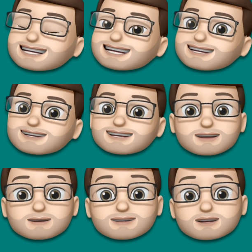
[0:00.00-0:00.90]
If I
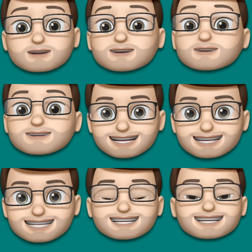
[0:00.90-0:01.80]
jump through a few of
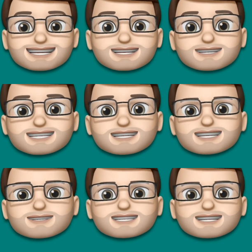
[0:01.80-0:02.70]
these, you'll see the
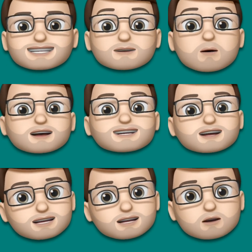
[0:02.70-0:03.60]
differences can be quite
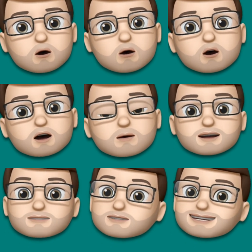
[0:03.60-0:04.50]
subtle or
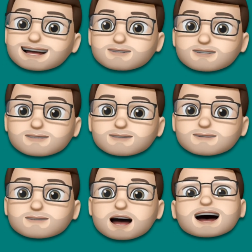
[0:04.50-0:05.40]
quite profound.
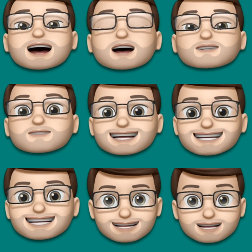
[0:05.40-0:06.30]
I
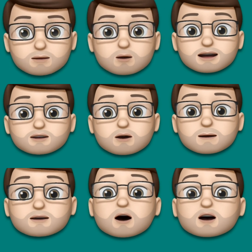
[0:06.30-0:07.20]
really like the one called
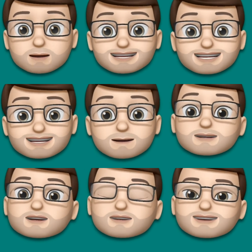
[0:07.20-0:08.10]
Blockbuster
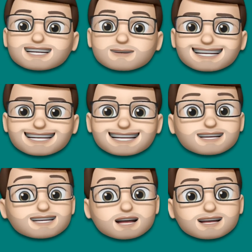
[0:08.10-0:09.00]
for this particular
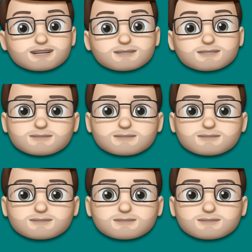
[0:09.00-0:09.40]
style.